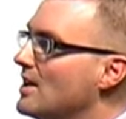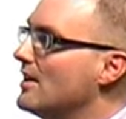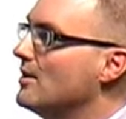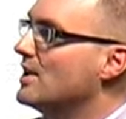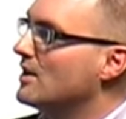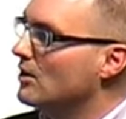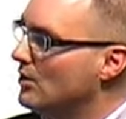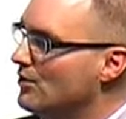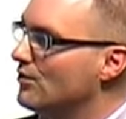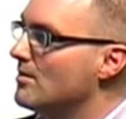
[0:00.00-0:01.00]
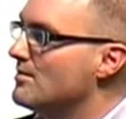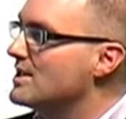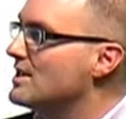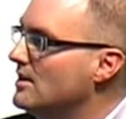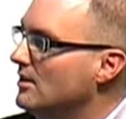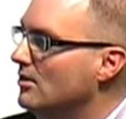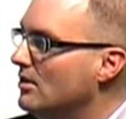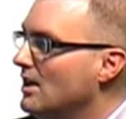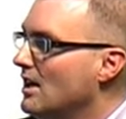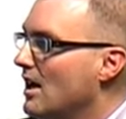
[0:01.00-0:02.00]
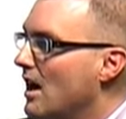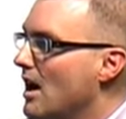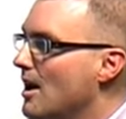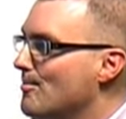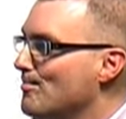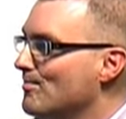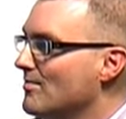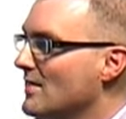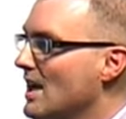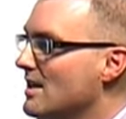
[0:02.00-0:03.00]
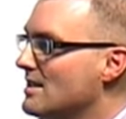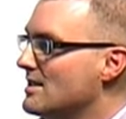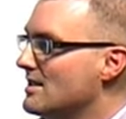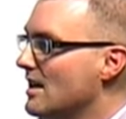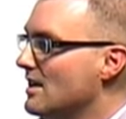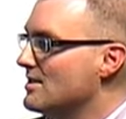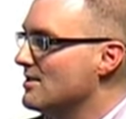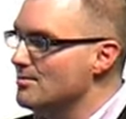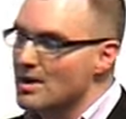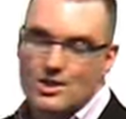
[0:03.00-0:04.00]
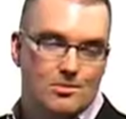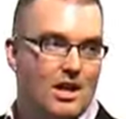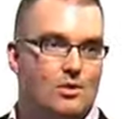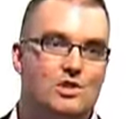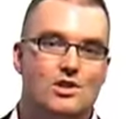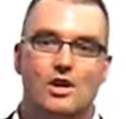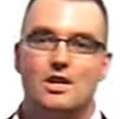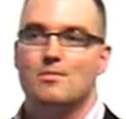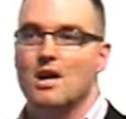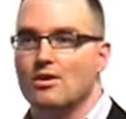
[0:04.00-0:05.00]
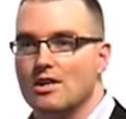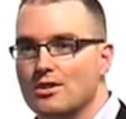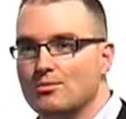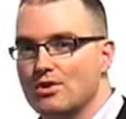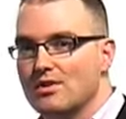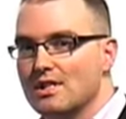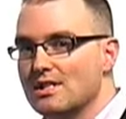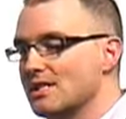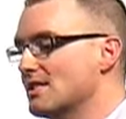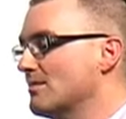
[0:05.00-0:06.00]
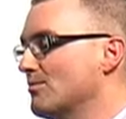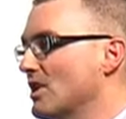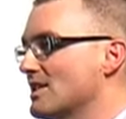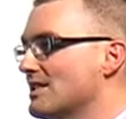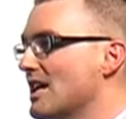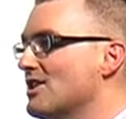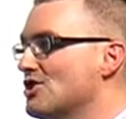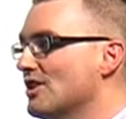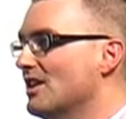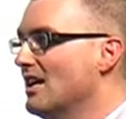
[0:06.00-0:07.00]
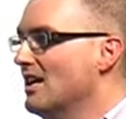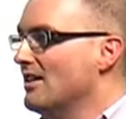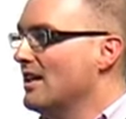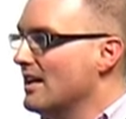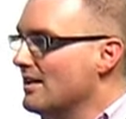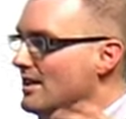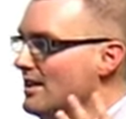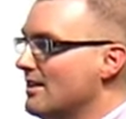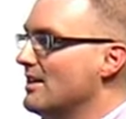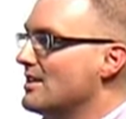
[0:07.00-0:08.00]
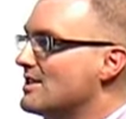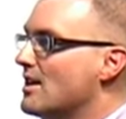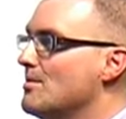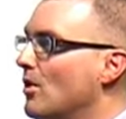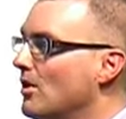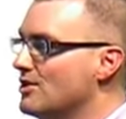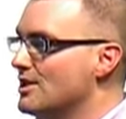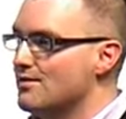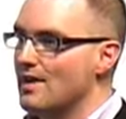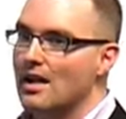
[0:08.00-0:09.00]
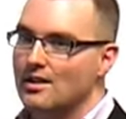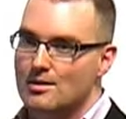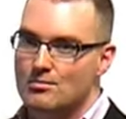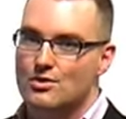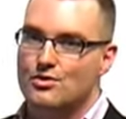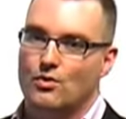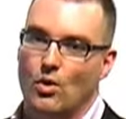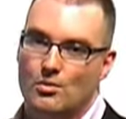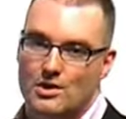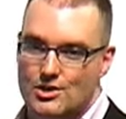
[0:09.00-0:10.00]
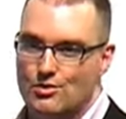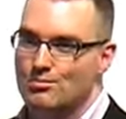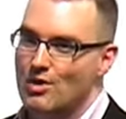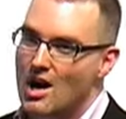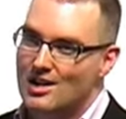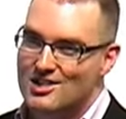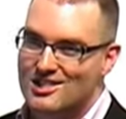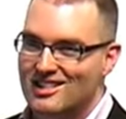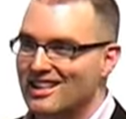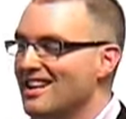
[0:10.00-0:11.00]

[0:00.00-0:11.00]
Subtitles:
that I think we can learn from still, as new master plan we were talking about in the previous presentation, that this typology is valid, it moves forward, it's robust,